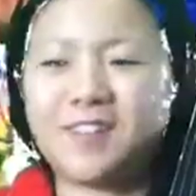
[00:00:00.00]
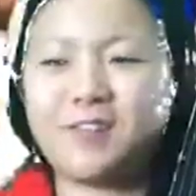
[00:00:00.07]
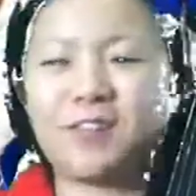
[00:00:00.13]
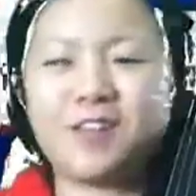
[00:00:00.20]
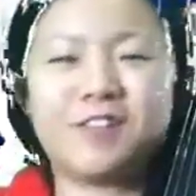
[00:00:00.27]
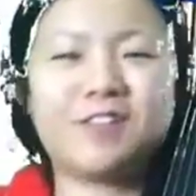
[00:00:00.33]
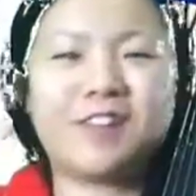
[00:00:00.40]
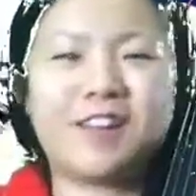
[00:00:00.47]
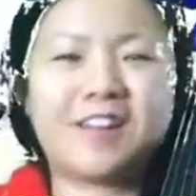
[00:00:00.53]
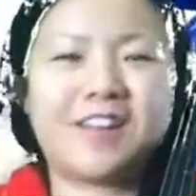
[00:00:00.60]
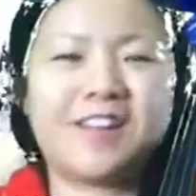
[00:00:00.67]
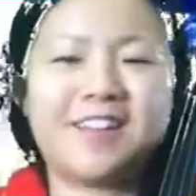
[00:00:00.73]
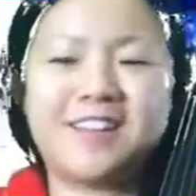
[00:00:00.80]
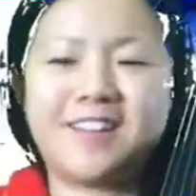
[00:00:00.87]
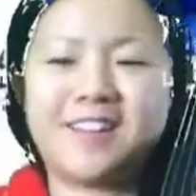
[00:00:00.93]
You want to hear that
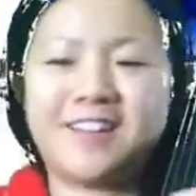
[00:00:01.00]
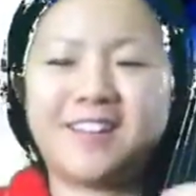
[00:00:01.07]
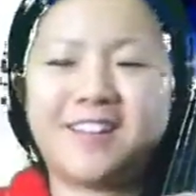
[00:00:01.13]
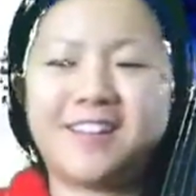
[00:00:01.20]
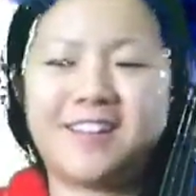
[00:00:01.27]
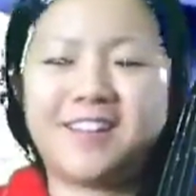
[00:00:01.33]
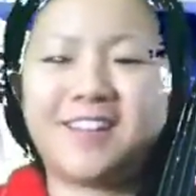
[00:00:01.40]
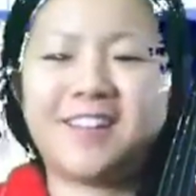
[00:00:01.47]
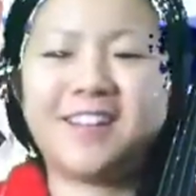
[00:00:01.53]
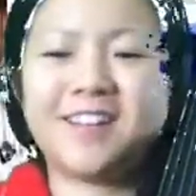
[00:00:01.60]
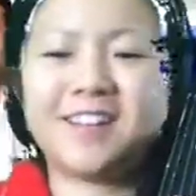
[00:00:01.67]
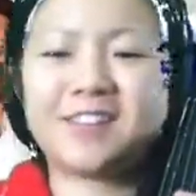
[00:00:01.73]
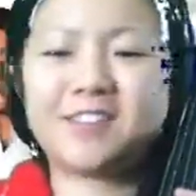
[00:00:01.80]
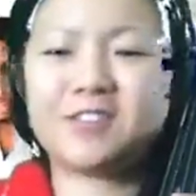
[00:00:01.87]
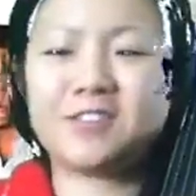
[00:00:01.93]
again?
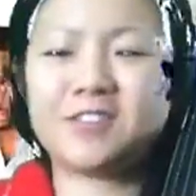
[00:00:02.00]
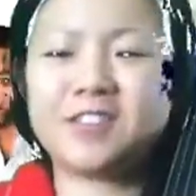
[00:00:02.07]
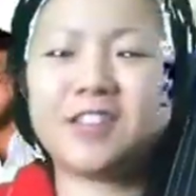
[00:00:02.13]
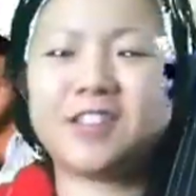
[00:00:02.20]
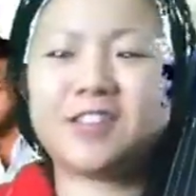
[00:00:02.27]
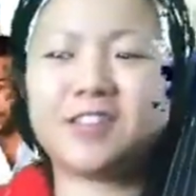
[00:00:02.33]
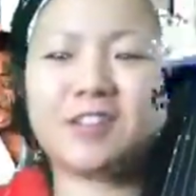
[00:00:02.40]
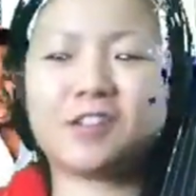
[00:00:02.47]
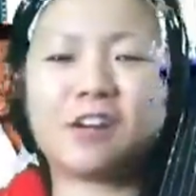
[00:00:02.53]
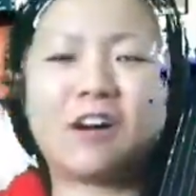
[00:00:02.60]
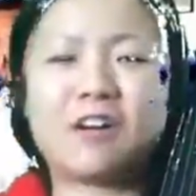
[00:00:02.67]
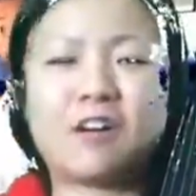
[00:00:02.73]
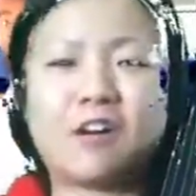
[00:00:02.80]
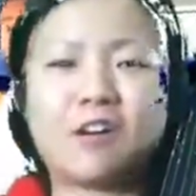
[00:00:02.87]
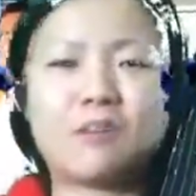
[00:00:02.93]
Do you see these are
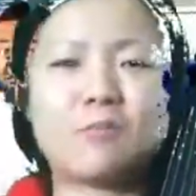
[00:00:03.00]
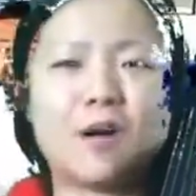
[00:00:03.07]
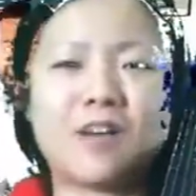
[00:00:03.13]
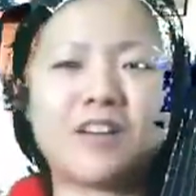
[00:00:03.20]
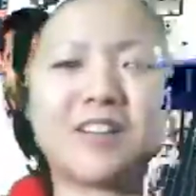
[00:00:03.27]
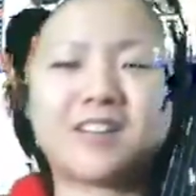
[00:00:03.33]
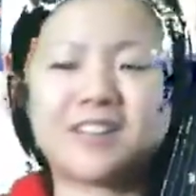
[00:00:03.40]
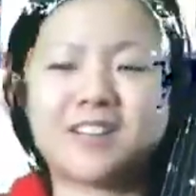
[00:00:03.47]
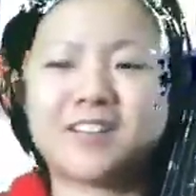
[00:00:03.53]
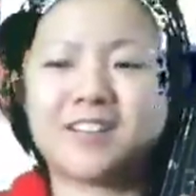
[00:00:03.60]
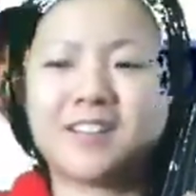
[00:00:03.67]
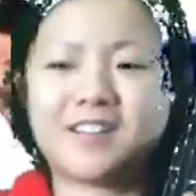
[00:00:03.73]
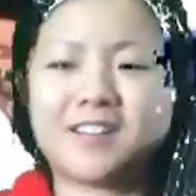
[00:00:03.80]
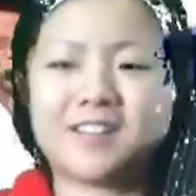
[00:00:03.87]
called harmonics?